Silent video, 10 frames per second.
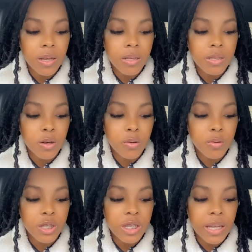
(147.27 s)
So
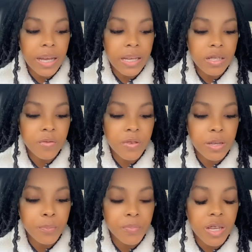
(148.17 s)
she lay at his
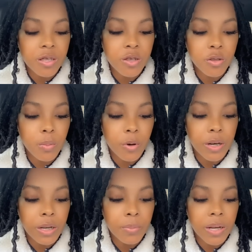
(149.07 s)
feet until the
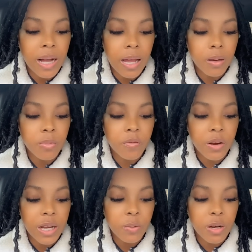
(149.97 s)
morning, but got up before
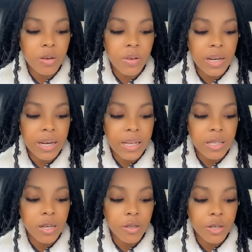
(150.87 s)
anyone could recognize
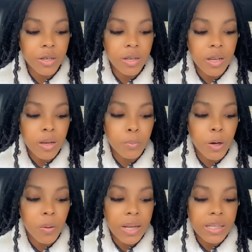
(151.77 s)
another.
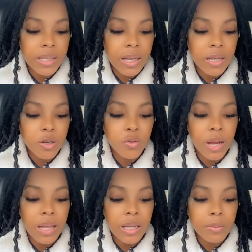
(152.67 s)
Boaz said, Do
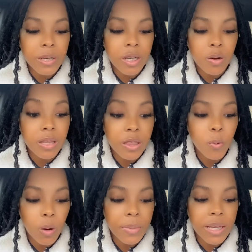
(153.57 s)
not let it be known that the
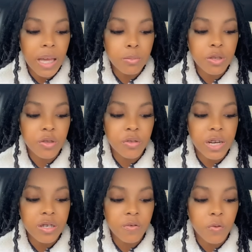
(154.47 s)
woman came to the
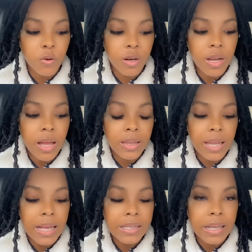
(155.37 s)
threshing floor
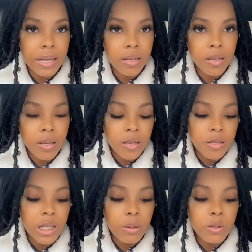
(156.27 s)
last night.
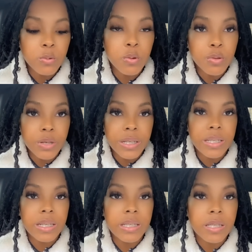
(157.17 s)
So that was Ruth 3
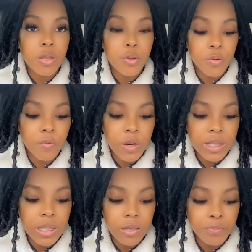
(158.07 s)
6 through
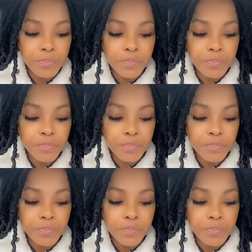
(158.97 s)
14.